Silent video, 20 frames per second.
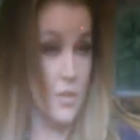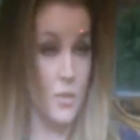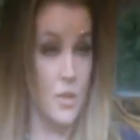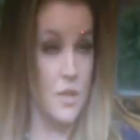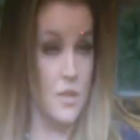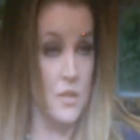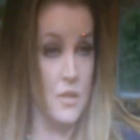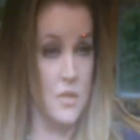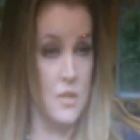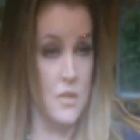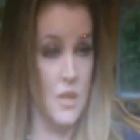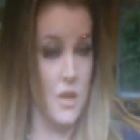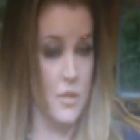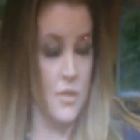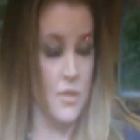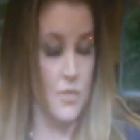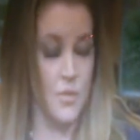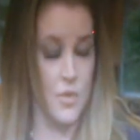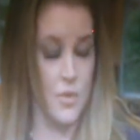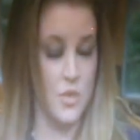and I wouldn't. I
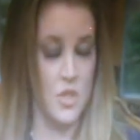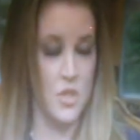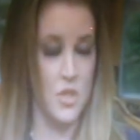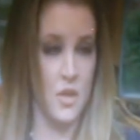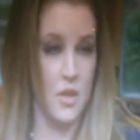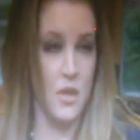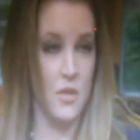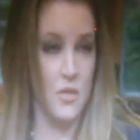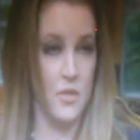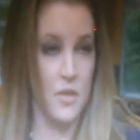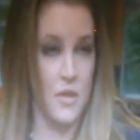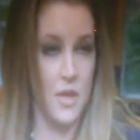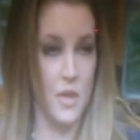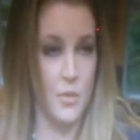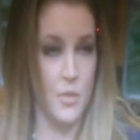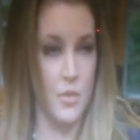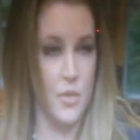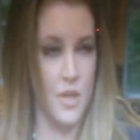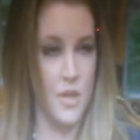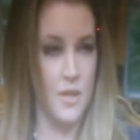was pretty shut off at
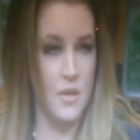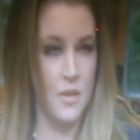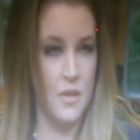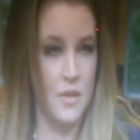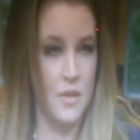that point.